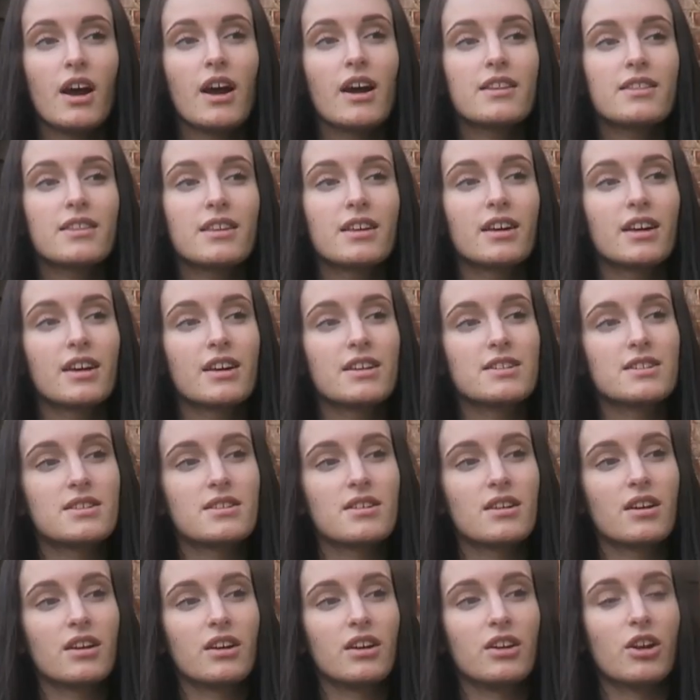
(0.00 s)
I think it's,
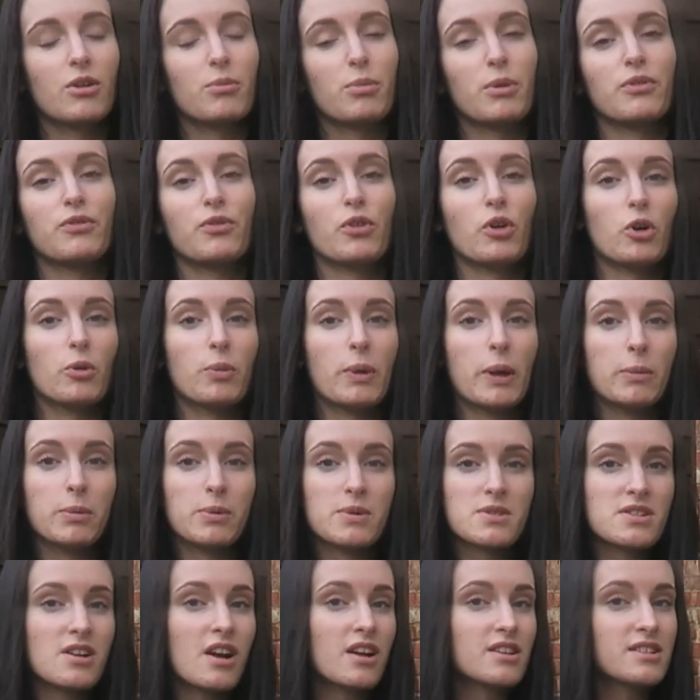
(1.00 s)
you know, before
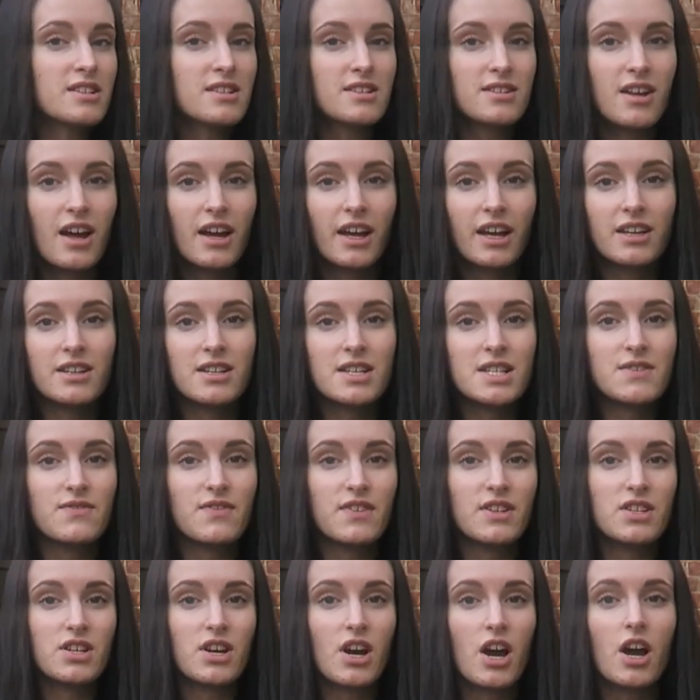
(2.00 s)
people start disliking this
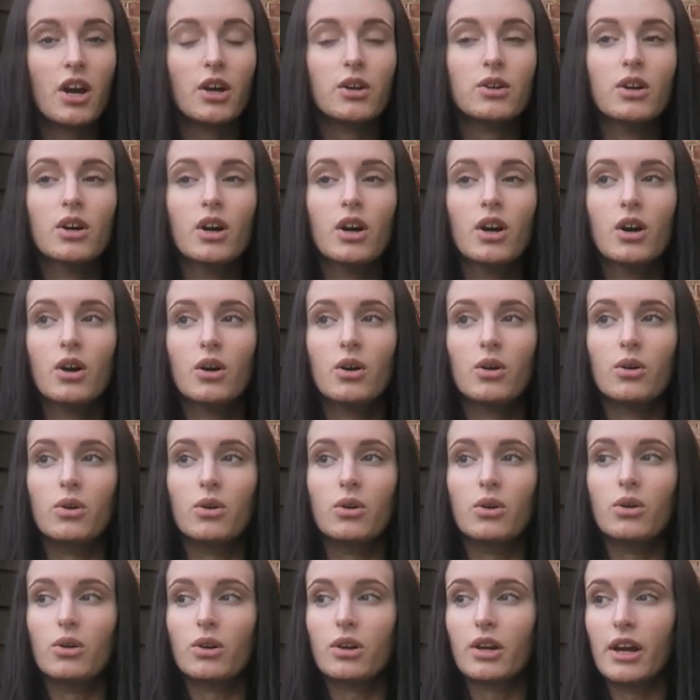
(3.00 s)
video
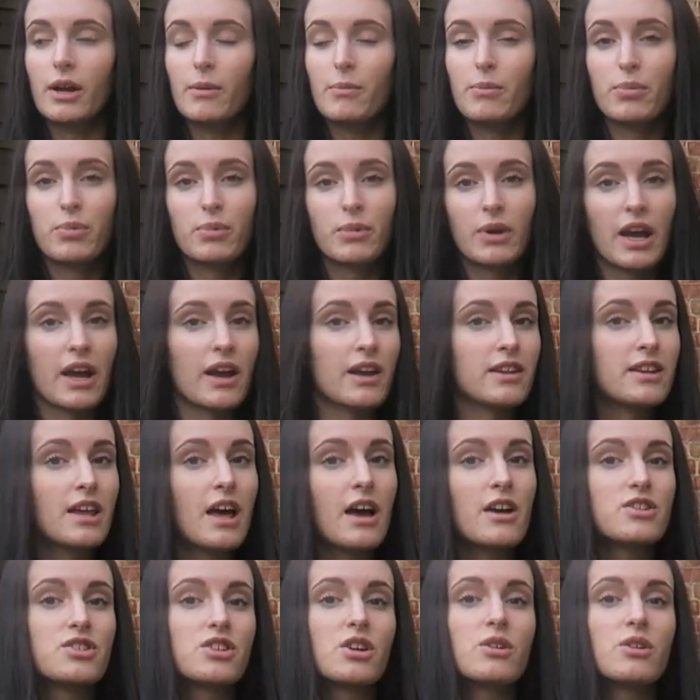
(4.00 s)
or getting their